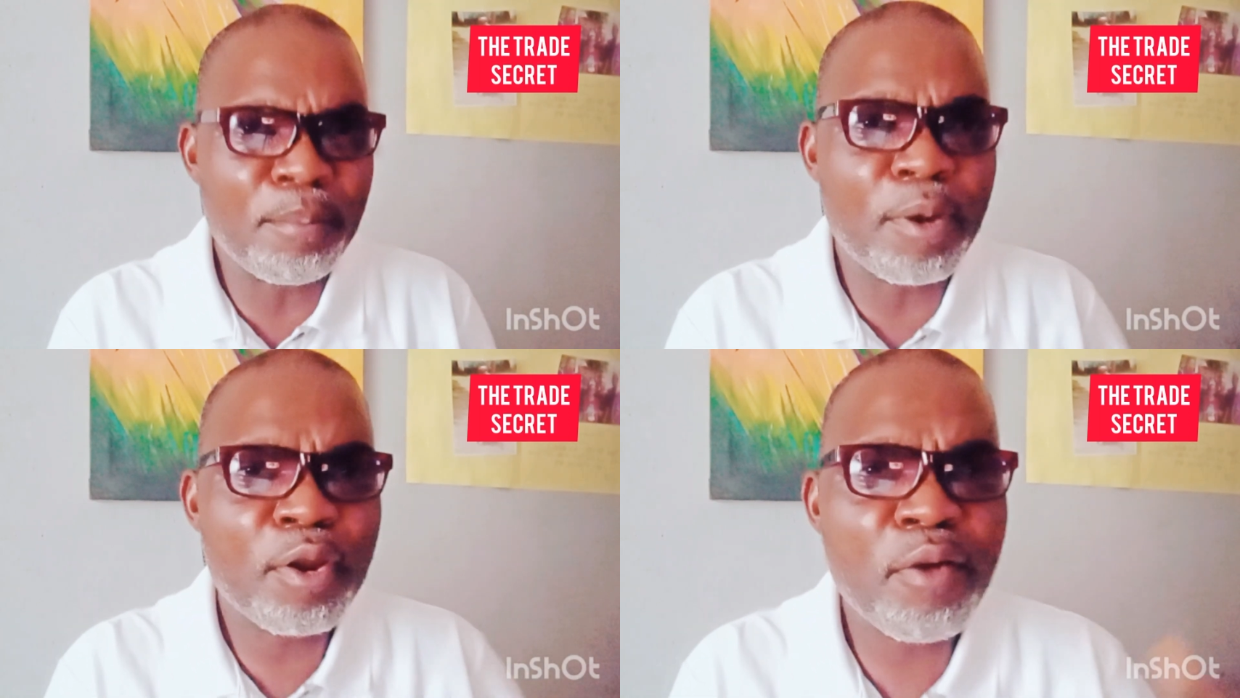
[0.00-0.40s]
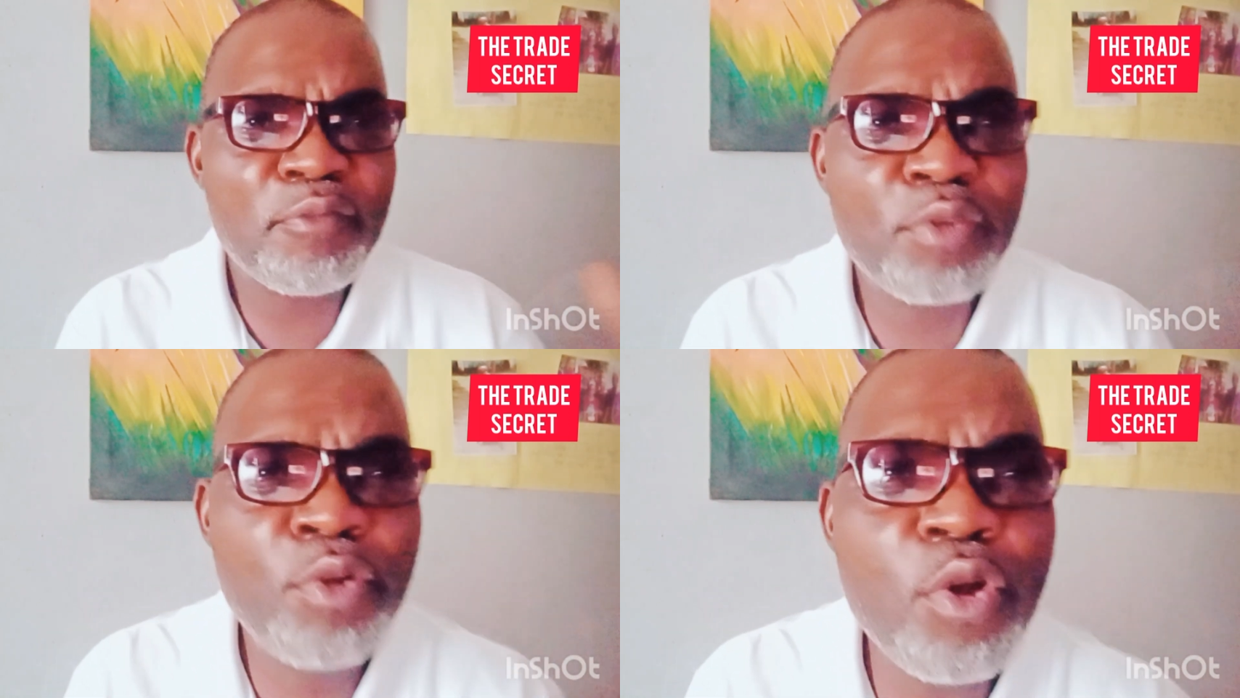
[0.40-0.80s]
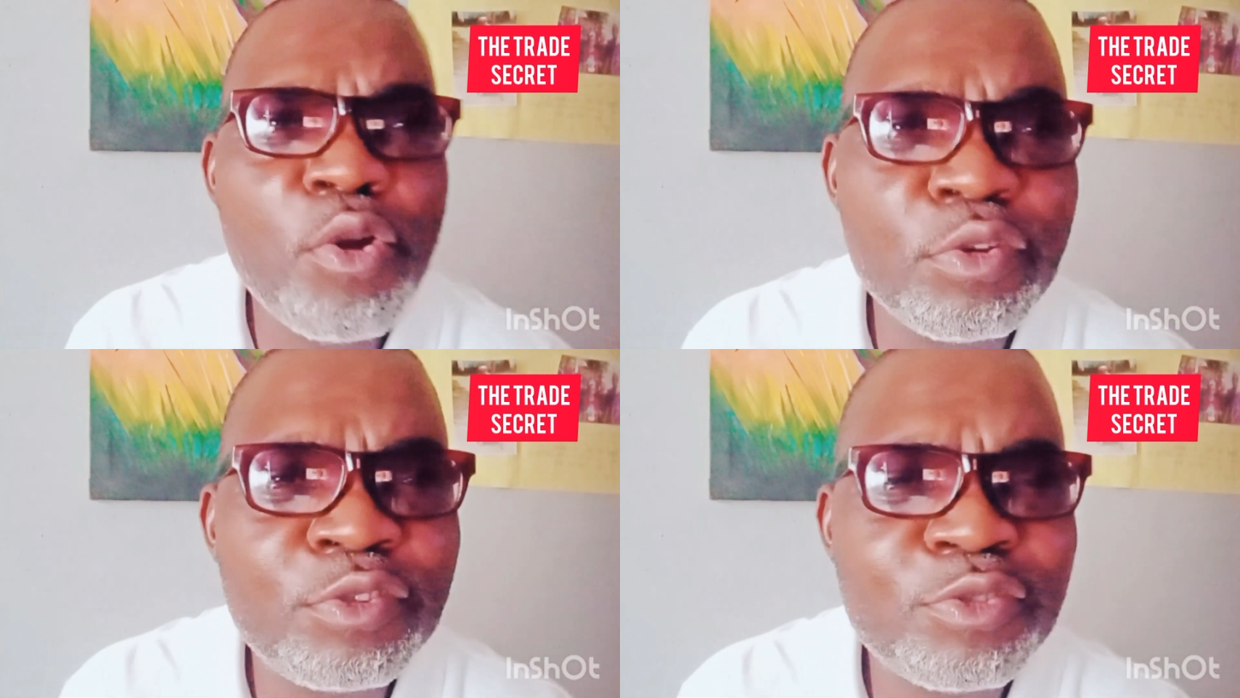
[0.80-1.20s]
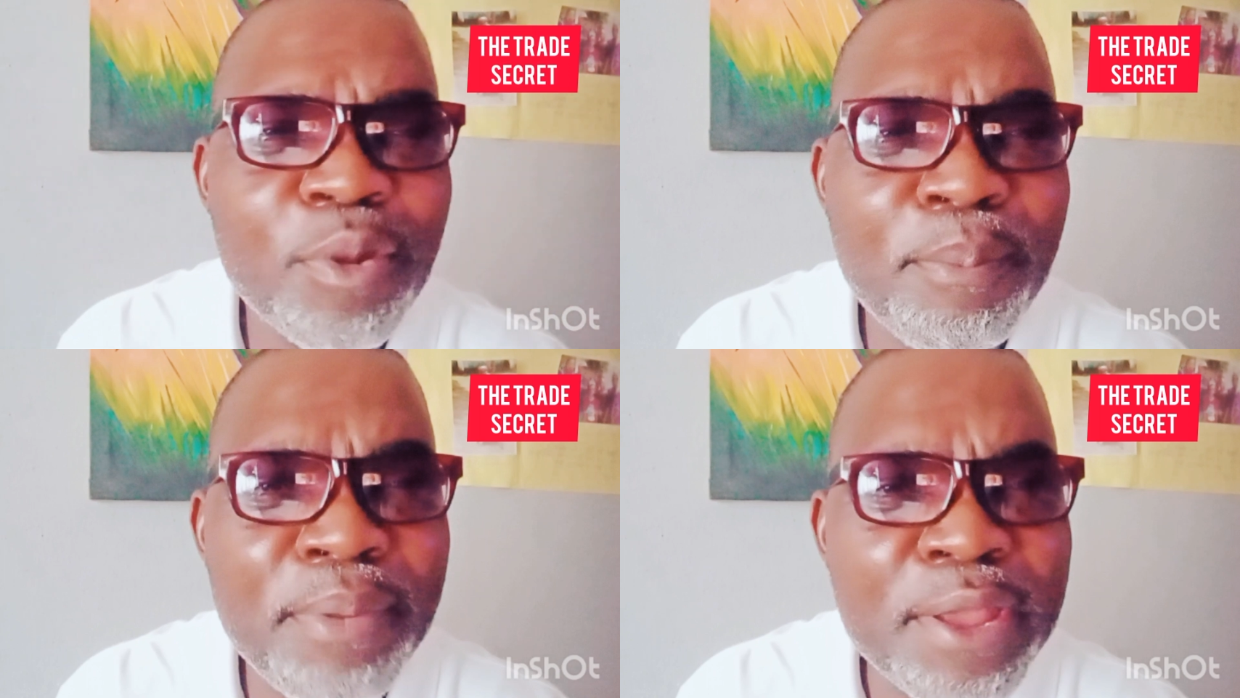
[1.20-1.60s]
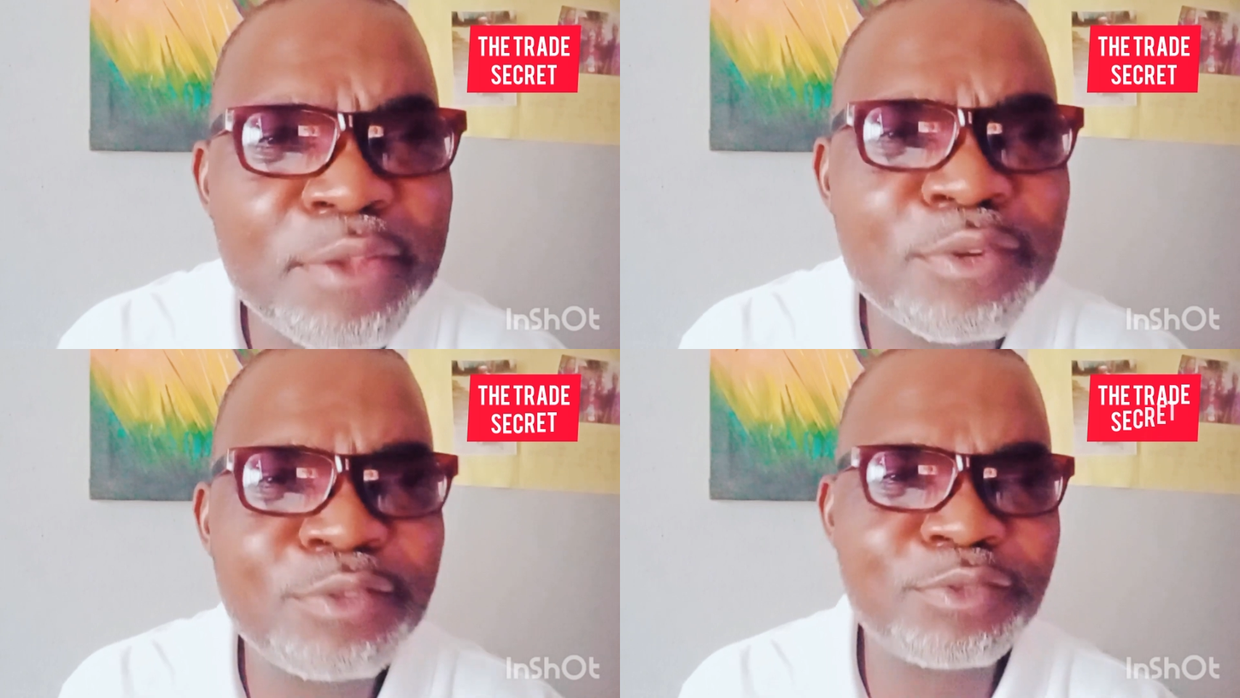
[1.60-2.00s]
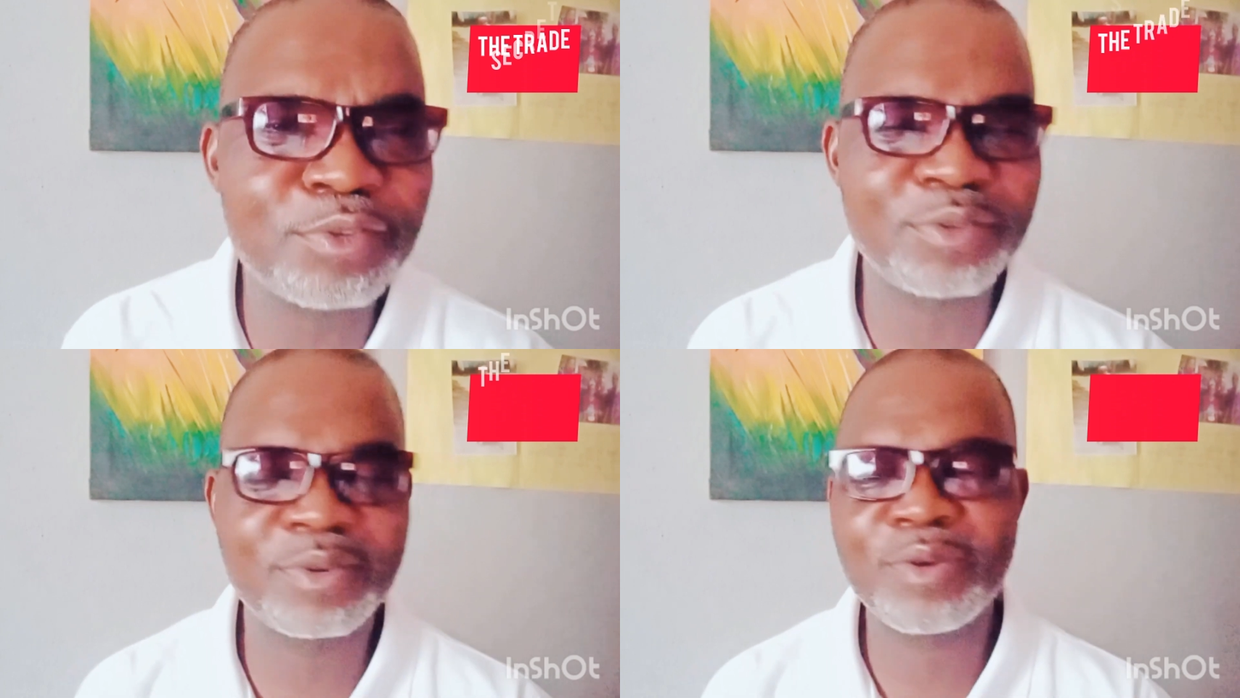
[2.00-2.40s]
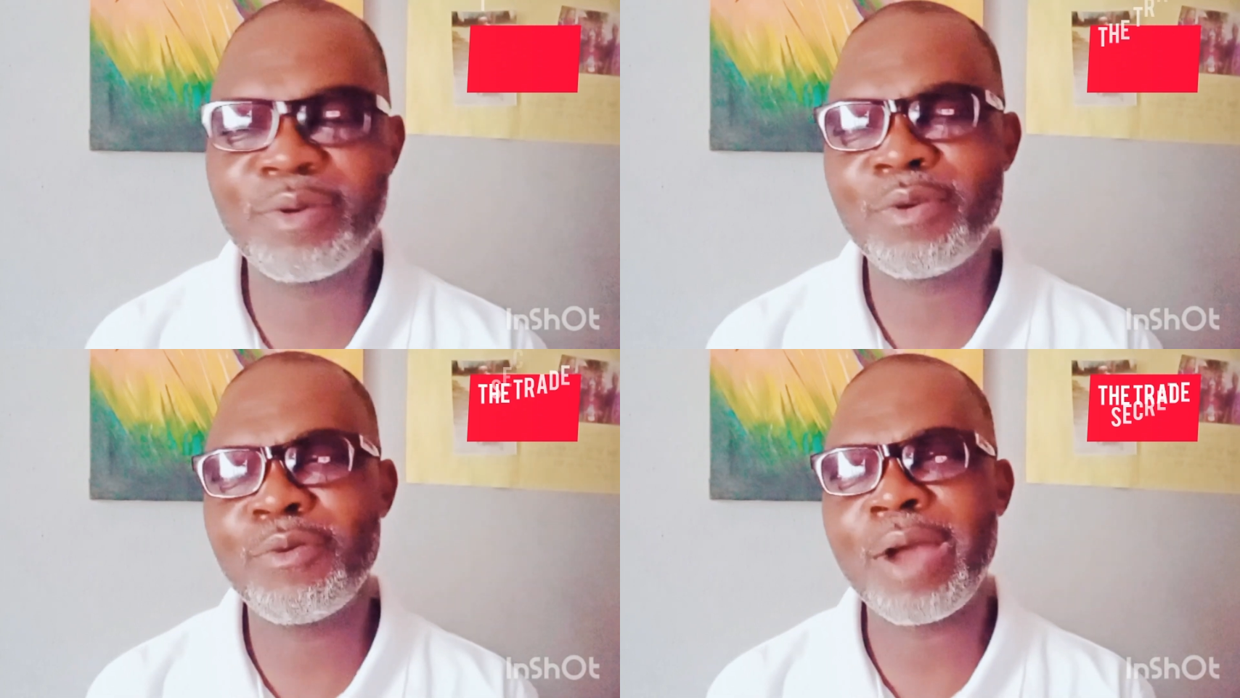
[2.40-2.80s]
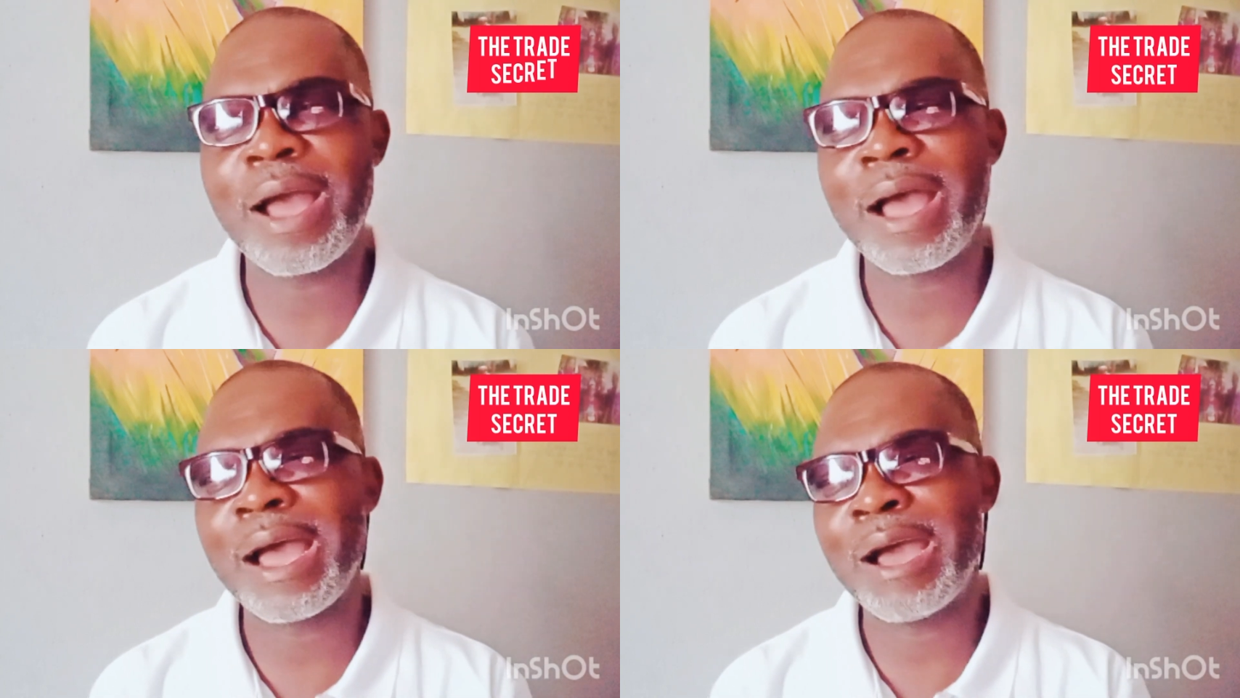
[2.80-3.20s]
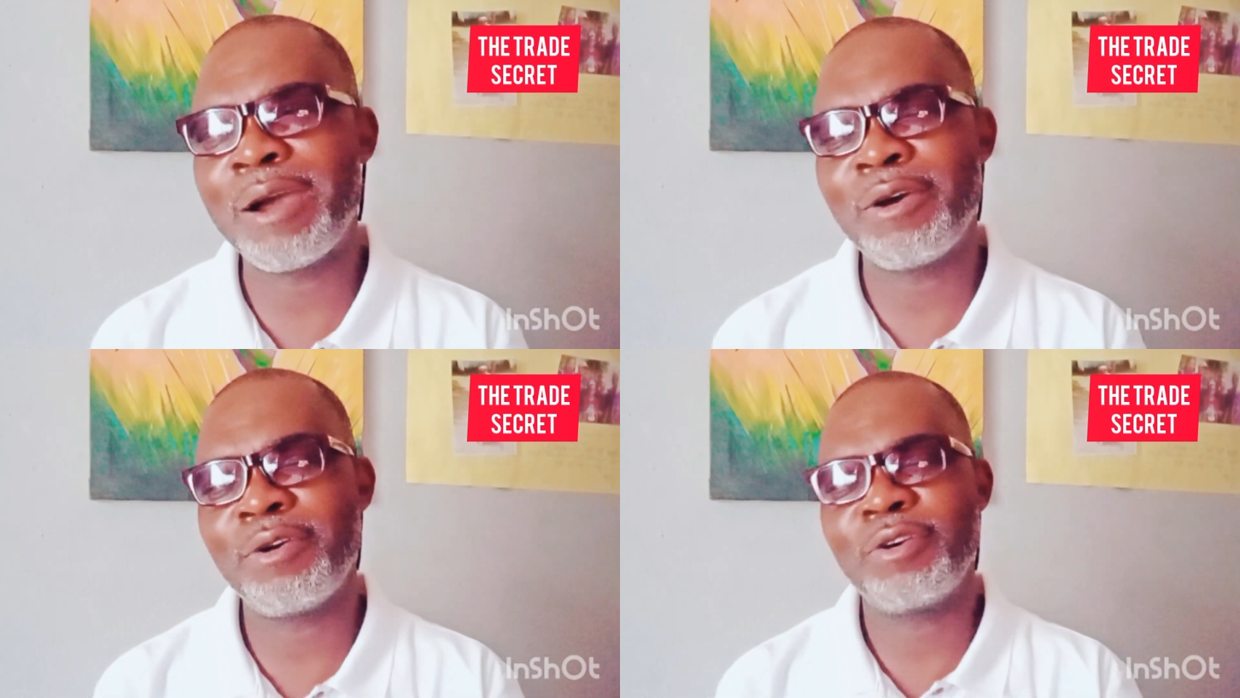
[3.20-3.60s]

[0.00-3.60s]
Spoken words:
but of good, to bring you to, wow,